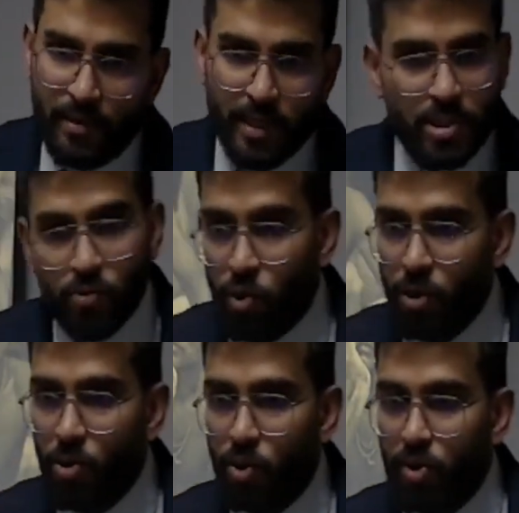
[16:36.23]
that's a good
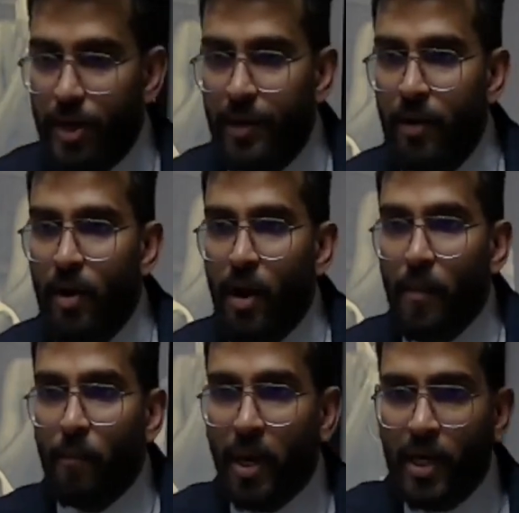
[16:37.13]
growth rate.
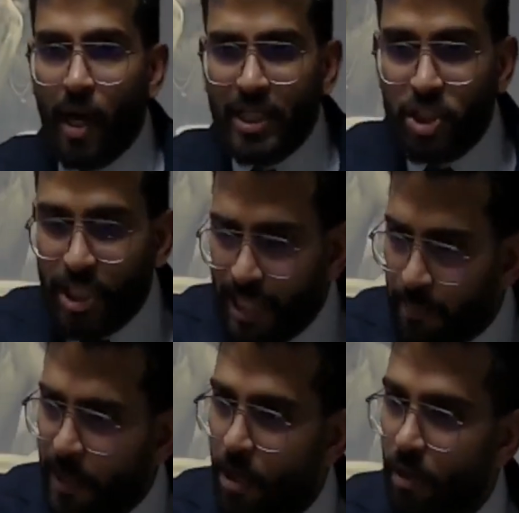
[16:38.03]
But our
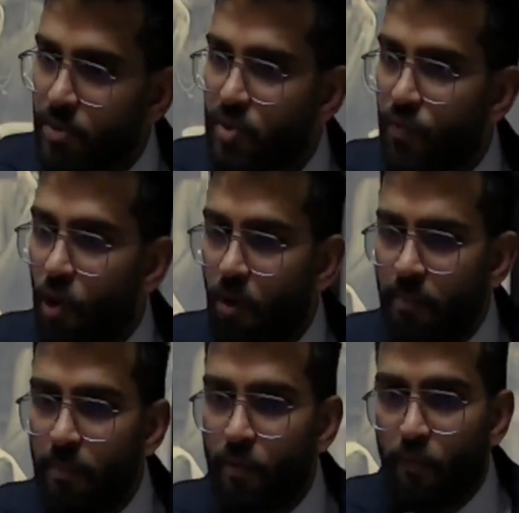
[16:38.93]
GDP comes
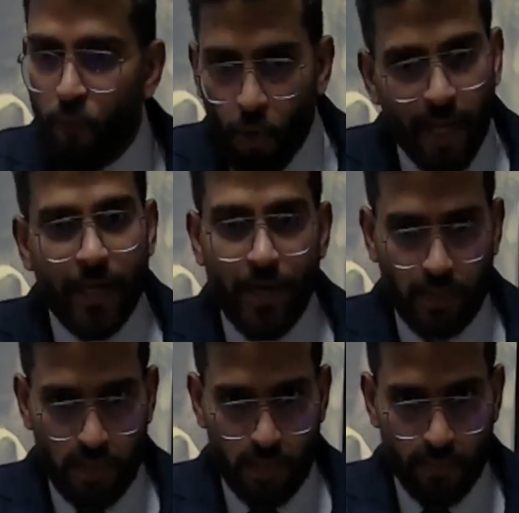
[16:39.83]
from 4
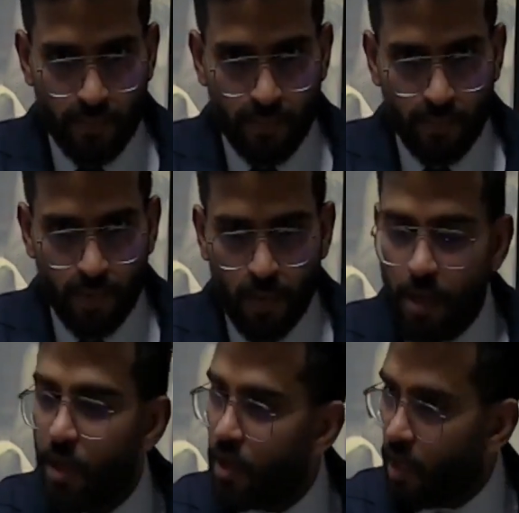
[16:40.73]
areas:
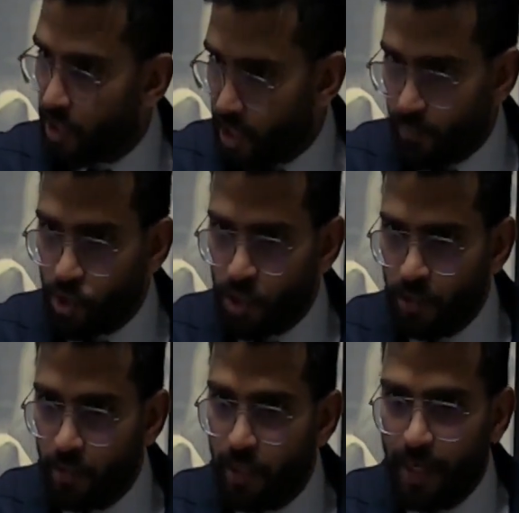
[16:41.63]
consumption,
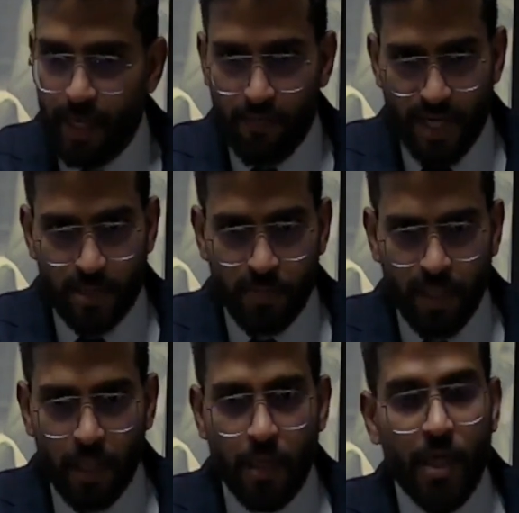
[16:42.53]

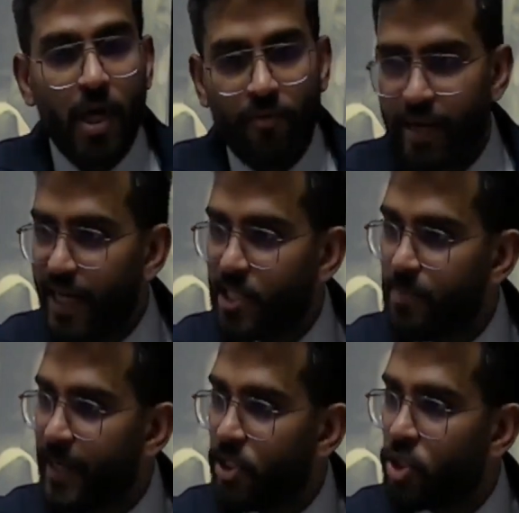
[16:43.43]
investment, government
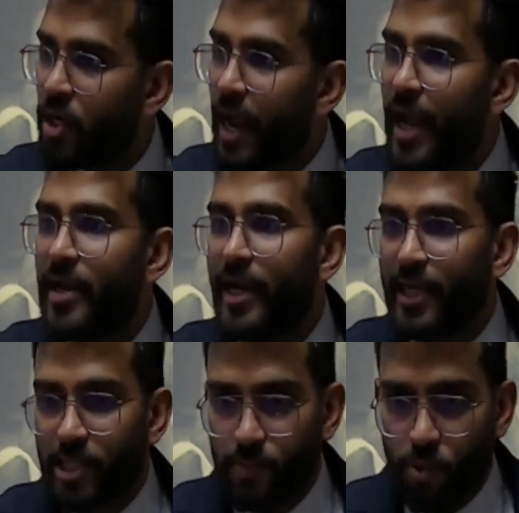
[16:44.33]
expenditure, and net
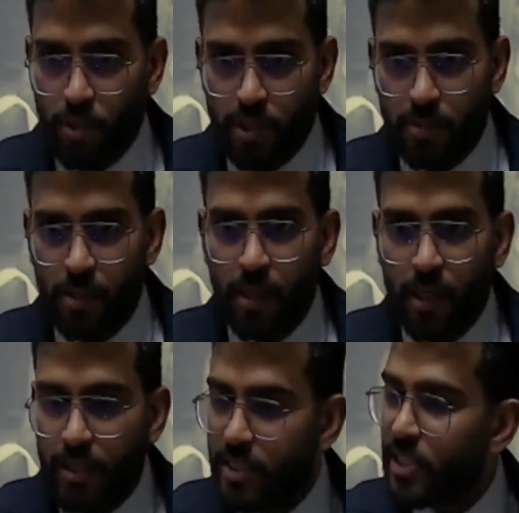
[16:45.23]
exports.
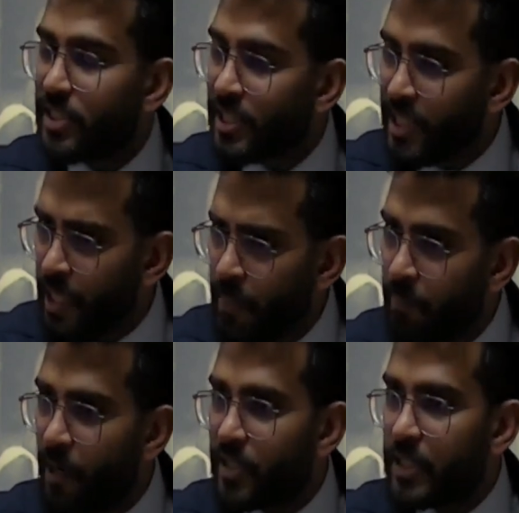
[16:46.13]
This is C
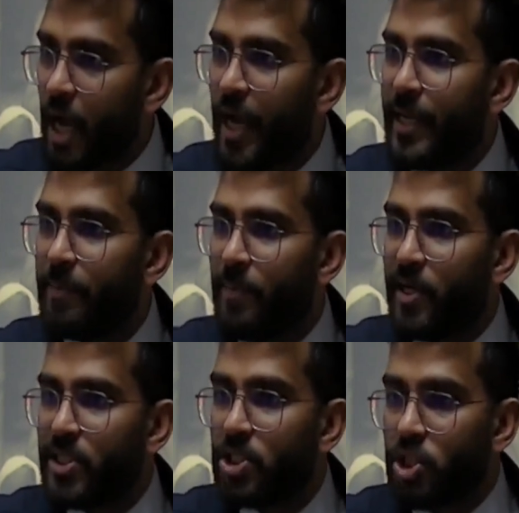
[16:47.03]
plus I
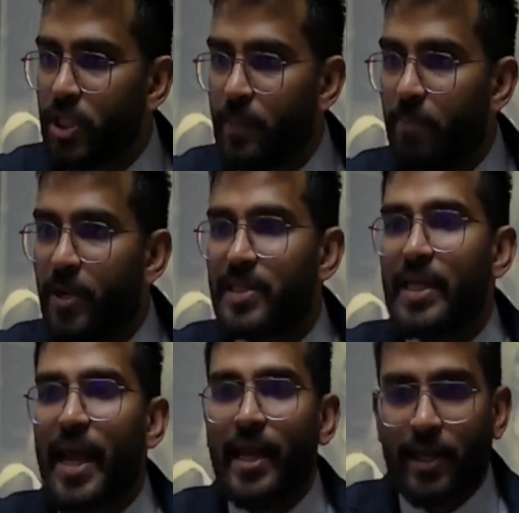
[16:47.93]
plus G plus
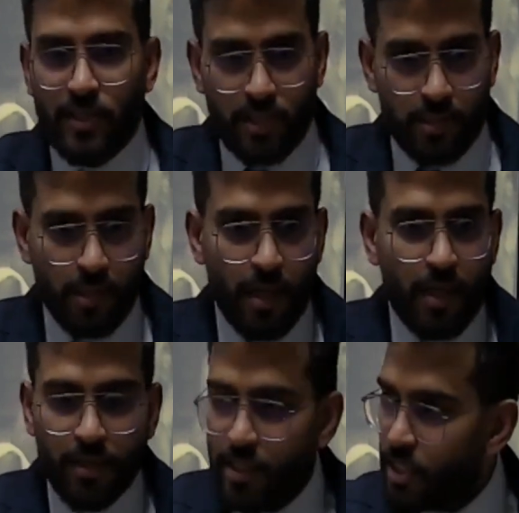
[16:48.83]
NX.
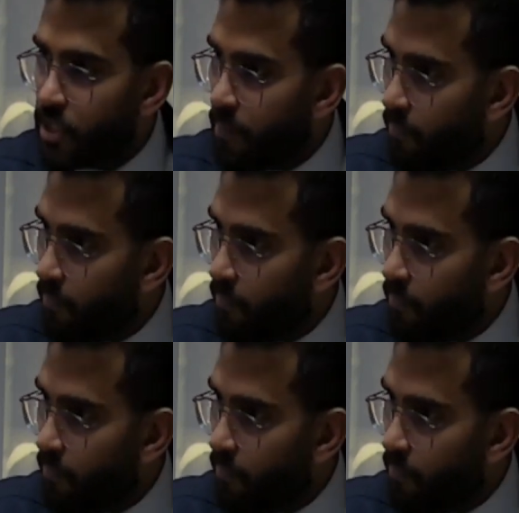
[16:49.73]
This is a